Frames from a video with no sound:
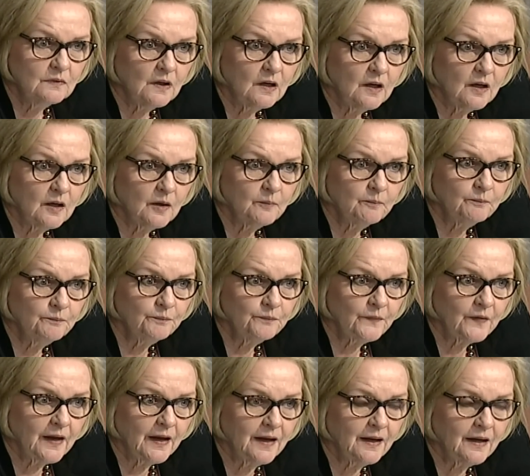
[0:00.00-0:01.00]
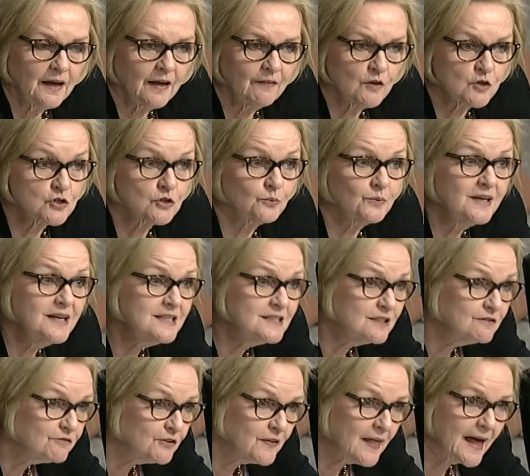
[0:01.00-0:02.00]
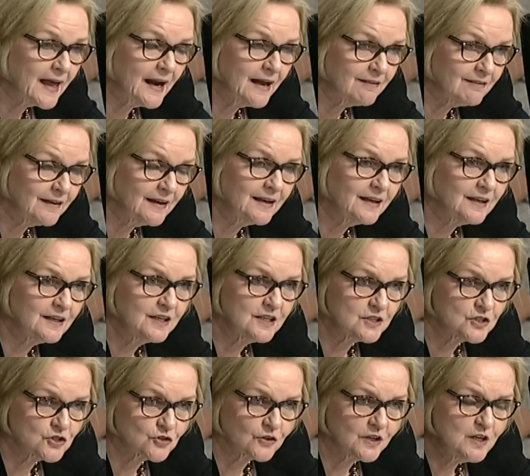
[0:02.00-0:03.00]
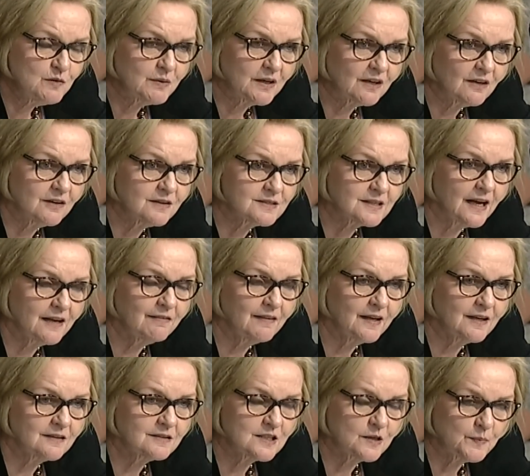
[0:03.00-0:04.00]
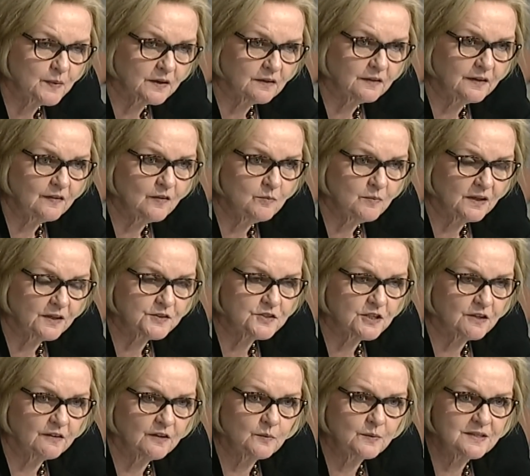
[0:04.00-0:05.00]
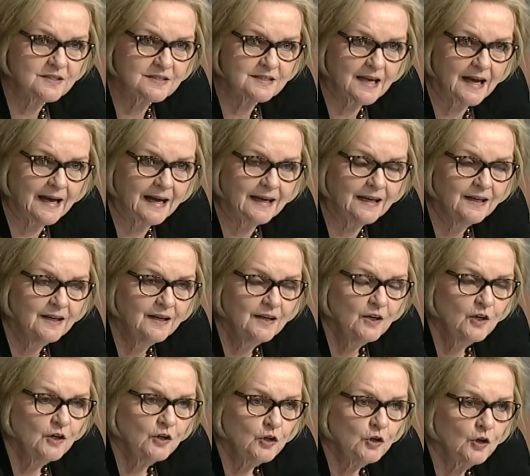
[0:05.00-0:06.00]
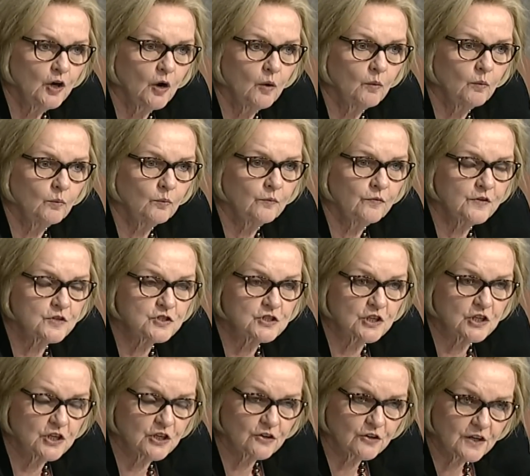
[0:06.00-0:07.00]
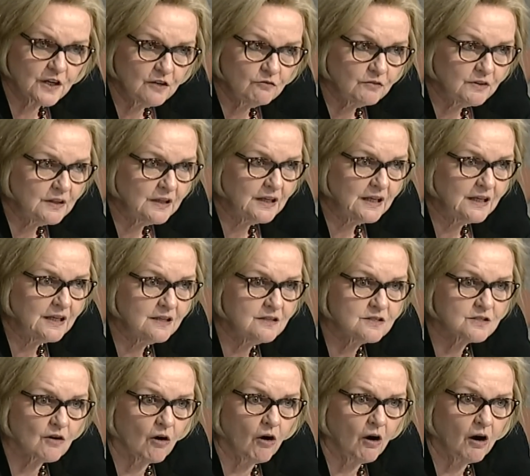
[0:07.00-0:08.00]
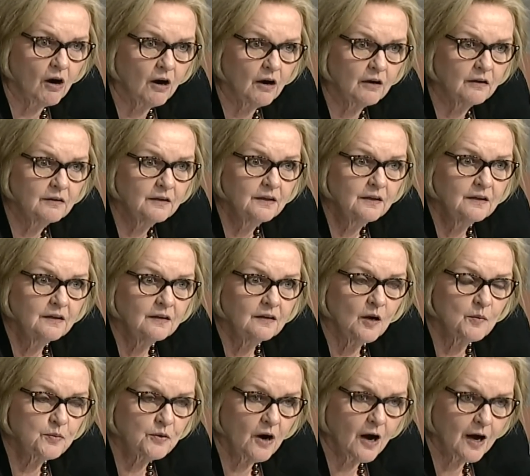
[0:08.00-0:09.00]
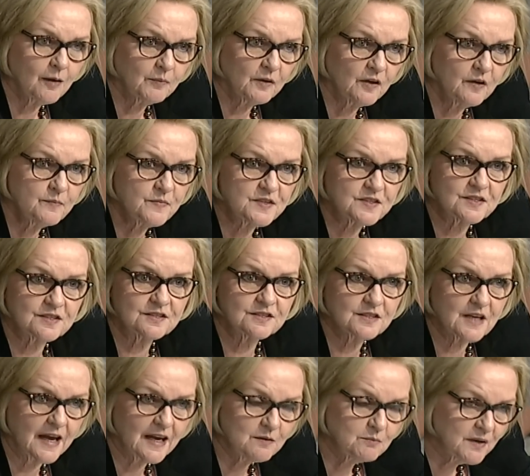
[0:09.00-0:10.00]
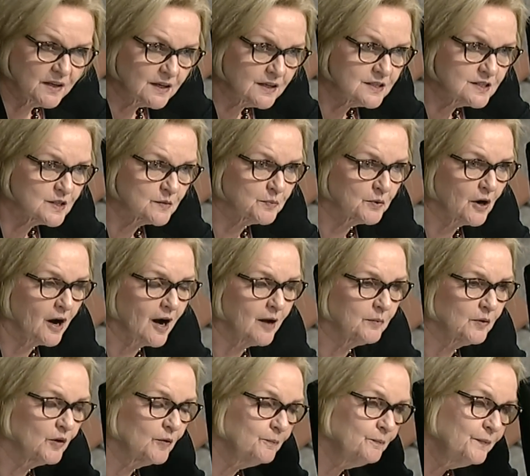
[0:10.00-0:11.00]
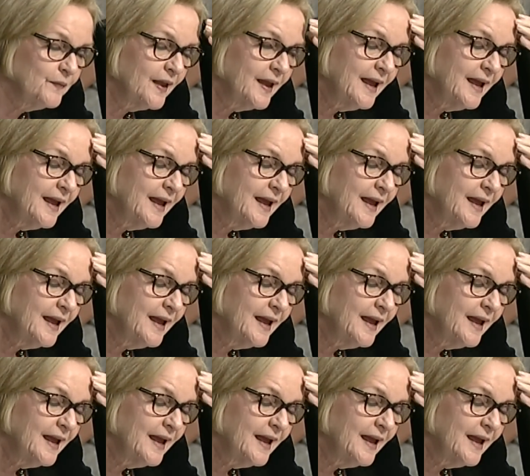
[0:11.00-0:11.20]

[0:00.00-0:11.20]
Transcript: Um, and, and there's a reason for that, I think, in history, because I think typically the military would say, you know, the security needs are a problem, the sustainment is a problem.